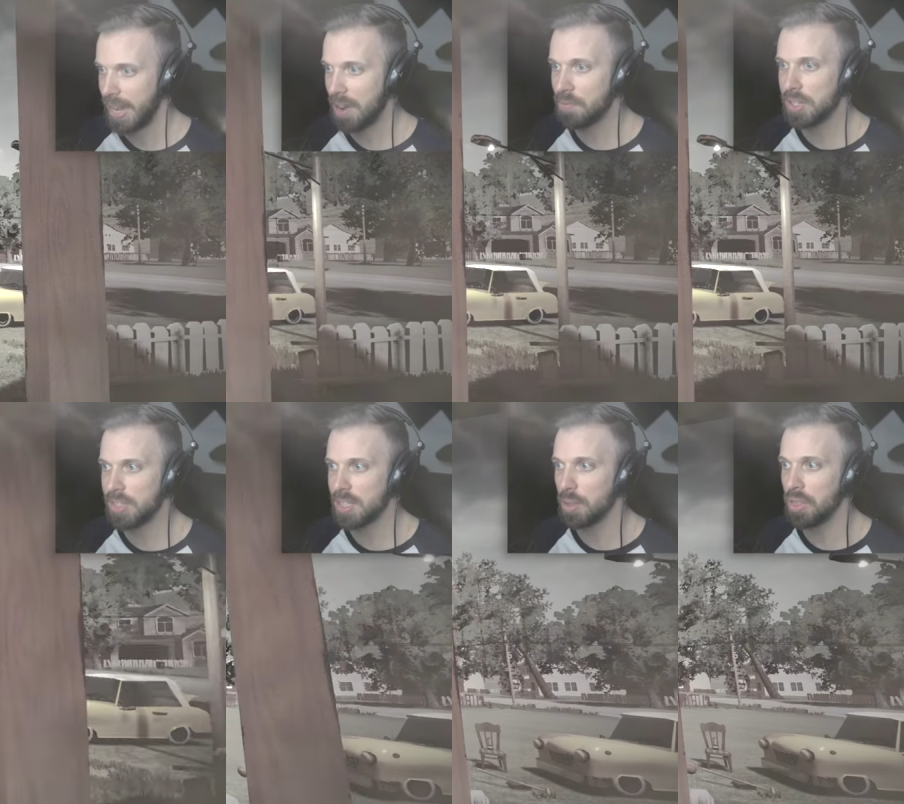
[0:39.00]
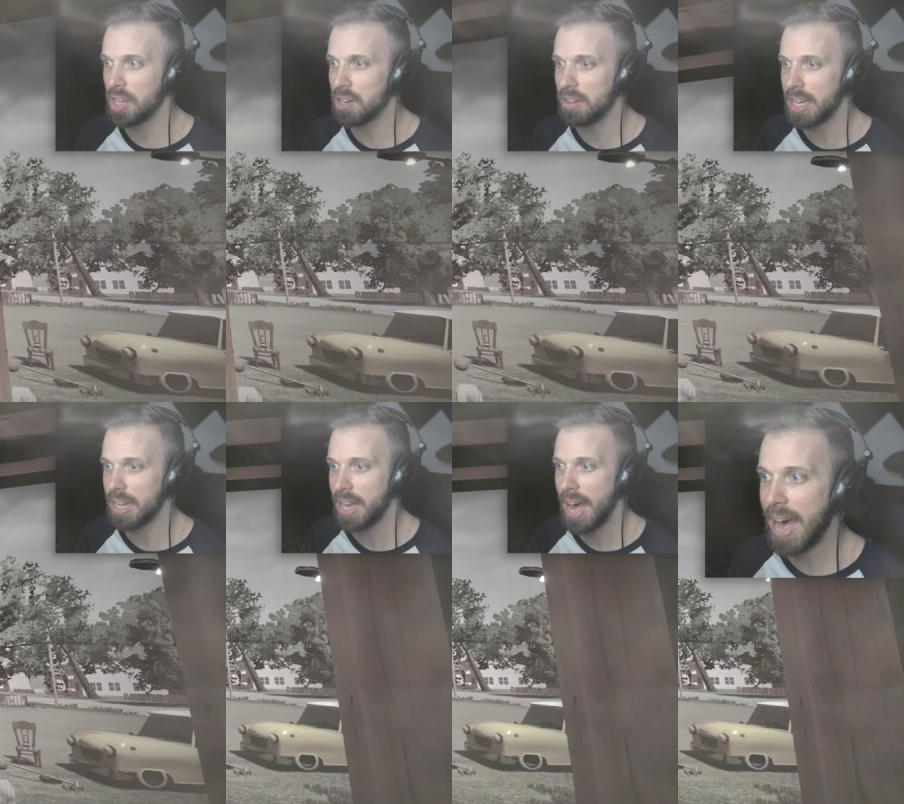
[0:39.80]
and every single theory
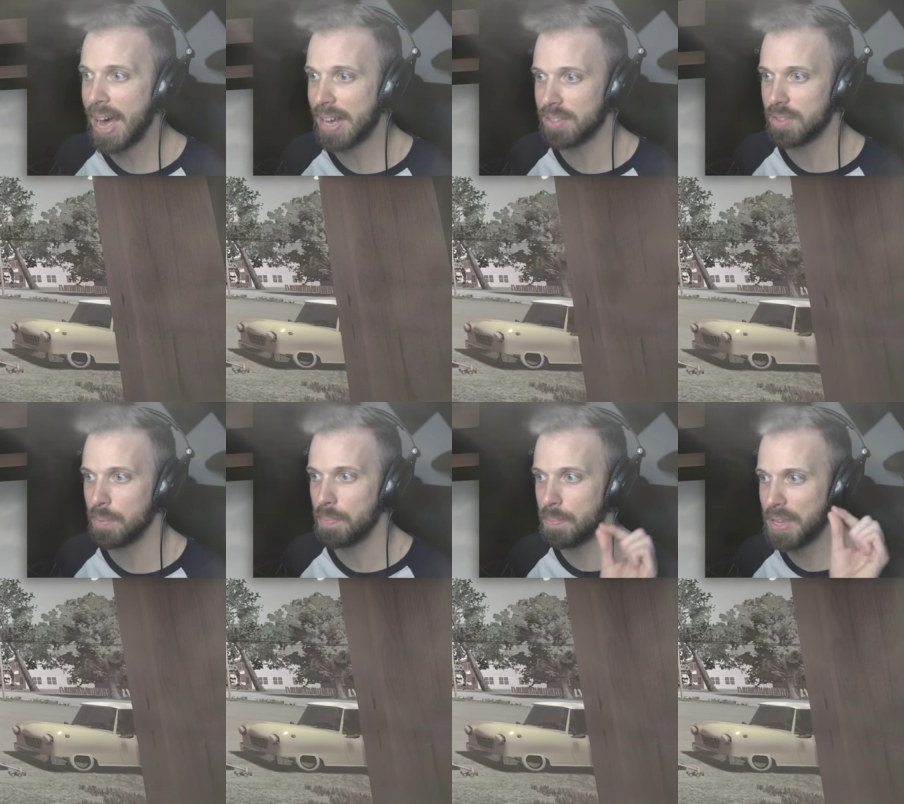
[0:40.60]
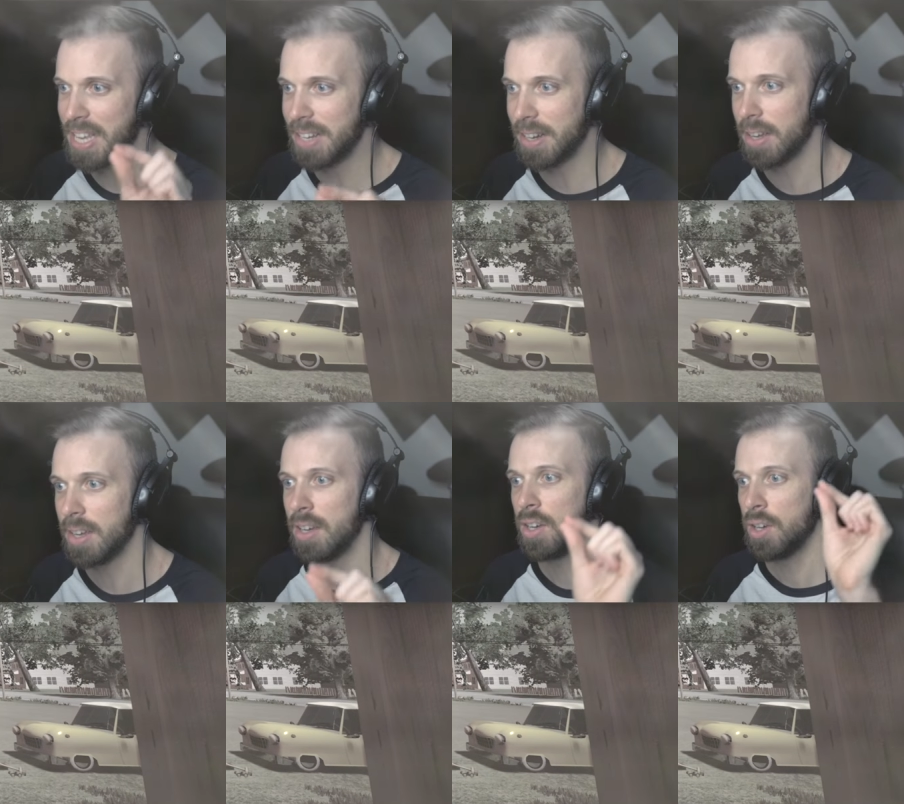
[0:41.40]
has been
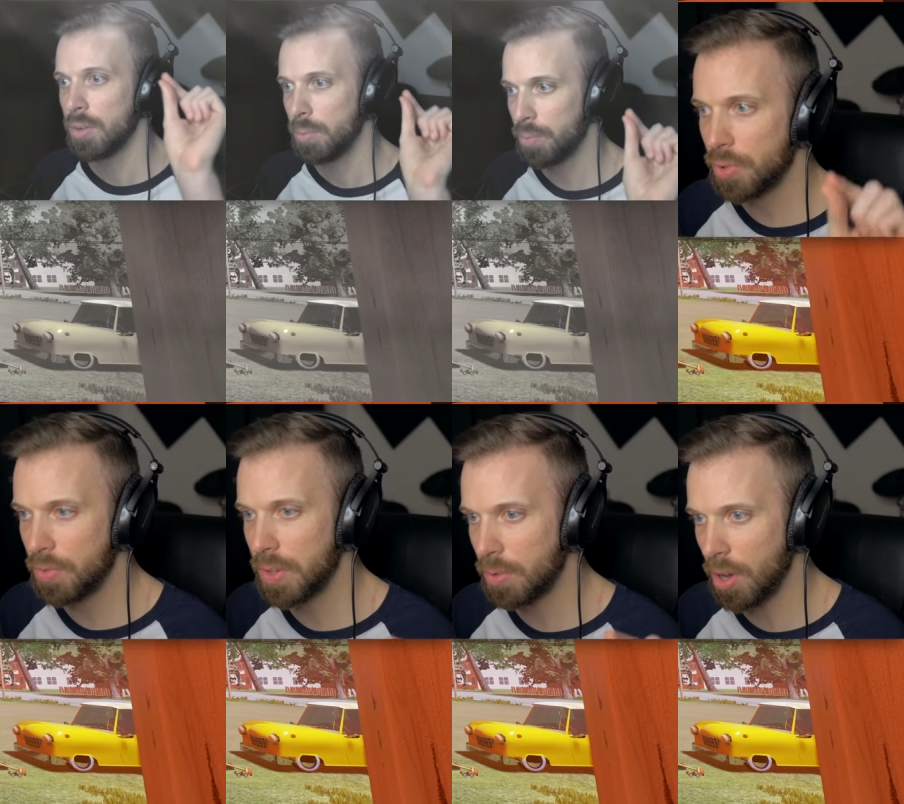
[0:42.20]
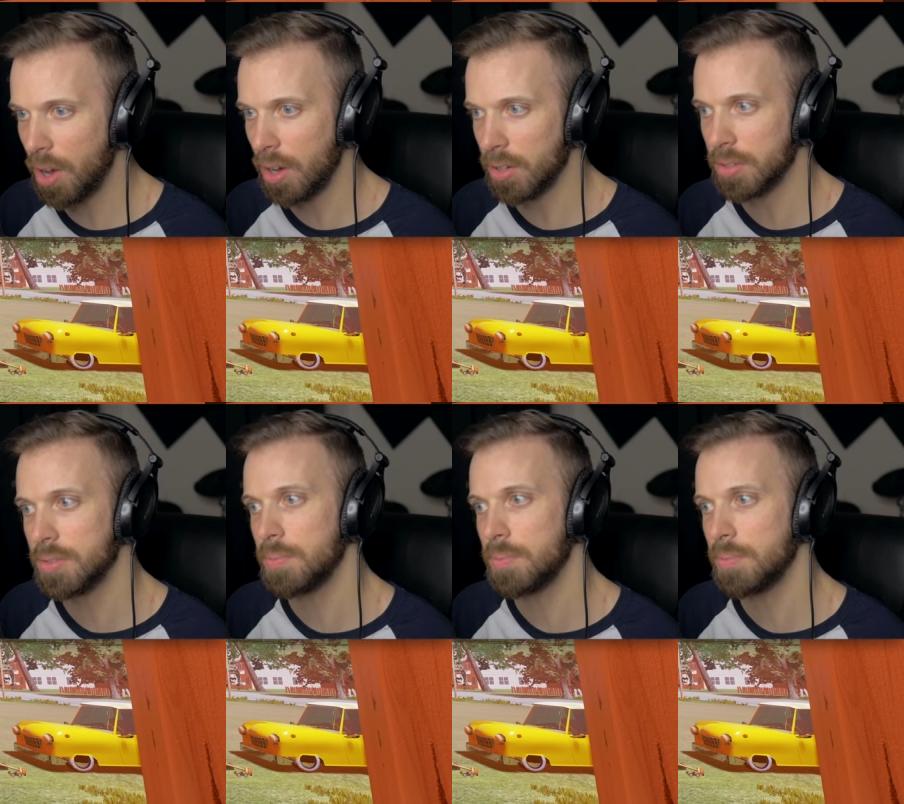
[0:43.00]
proven wrong